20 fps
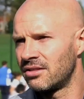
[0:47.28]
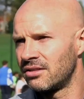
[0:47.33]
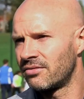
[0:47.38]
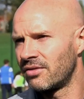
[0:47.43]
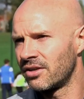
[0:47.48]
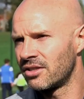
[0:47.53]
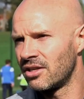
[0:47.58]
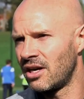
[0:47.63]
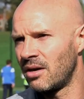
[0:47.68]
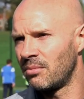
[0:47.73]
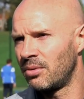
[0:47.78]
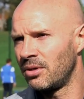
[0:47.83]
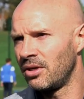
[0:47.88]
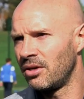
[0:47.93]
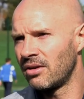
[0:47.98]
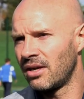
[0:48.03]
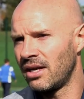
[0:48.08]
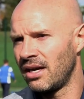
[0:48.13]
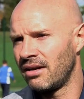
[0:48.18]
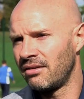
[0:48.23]
you know, so many
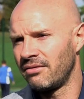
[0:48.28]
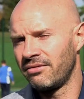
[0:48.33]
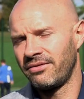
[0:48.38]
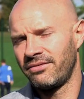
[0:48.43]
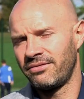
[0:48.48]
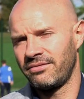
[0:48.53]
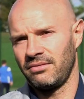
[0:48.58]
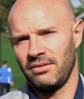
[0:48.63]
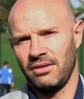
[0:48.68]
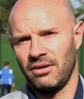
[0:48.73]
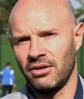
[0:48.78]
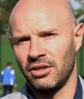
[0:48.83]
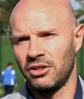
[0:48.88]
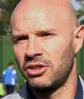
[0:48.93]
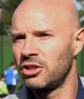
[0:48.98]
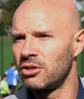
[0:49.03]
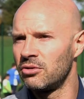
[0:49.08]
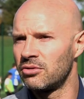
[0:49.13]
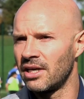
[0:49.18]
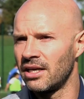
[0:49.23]
more kids the opportunity to play
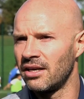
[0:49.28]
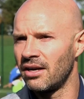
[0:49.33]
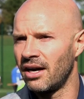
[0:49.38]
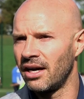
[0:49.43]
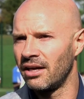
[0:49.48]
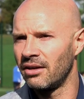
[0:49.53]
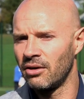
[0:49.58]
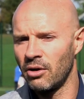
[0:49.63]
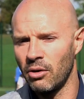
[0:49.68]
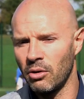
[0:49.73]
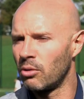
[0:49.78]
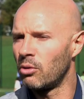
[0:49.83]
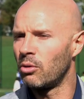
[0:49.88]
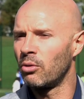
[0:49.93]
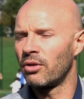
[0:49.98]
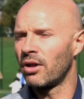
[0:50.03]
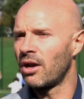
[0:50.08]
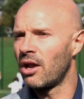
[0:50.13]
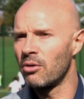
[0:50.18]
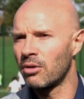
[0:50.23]
football.
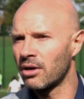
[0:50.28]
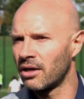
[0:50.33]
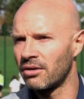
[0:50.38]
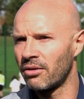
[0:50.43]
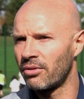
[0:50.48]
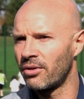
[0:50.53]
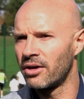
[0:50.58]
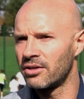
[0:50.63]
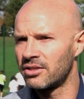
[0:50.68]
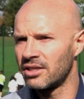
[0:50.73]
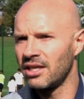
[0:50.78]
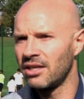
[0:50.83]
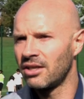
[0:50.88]
But most importantly,